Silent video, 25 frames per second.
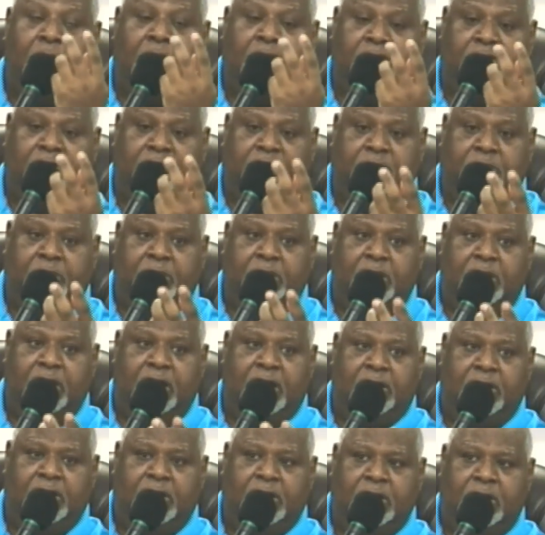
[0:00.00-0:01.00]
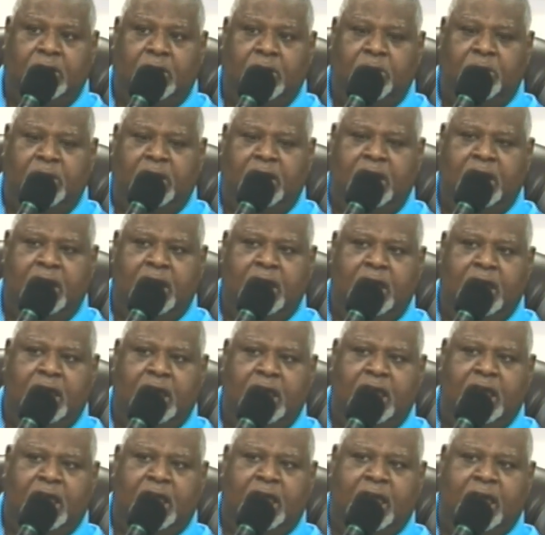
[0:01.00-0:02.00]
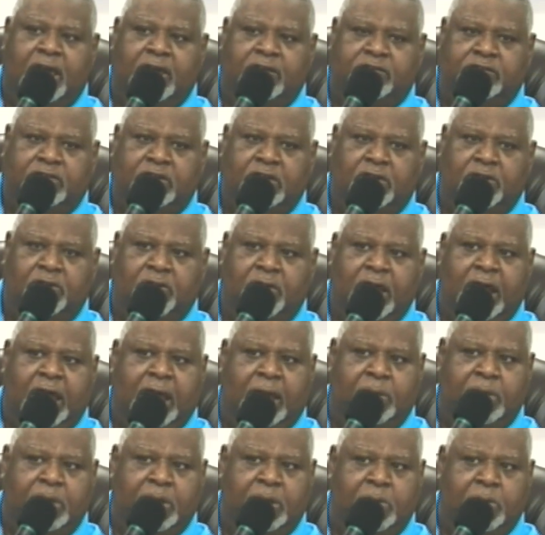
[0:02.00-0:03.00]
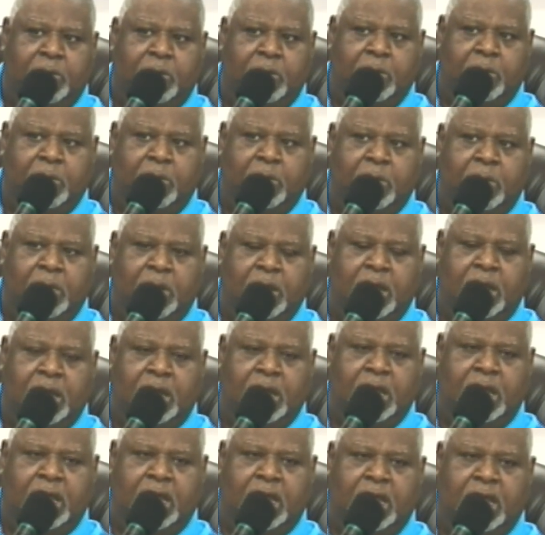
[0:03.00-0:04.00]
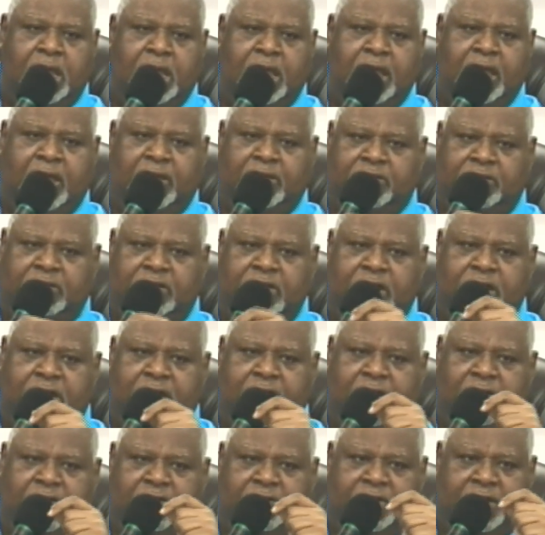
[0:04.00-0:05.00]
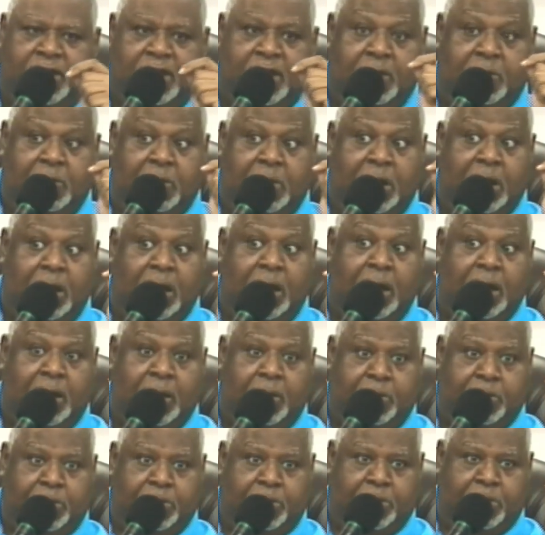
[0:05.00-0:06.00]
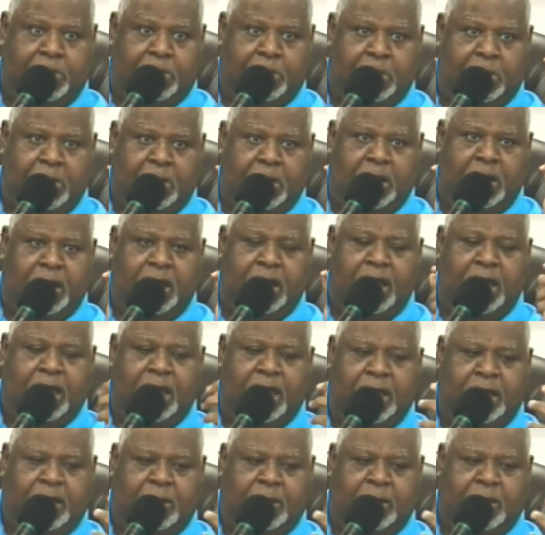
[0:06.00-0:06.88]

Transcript: of the Spirit and the glory. He has to grab him, he has to lift him up, and a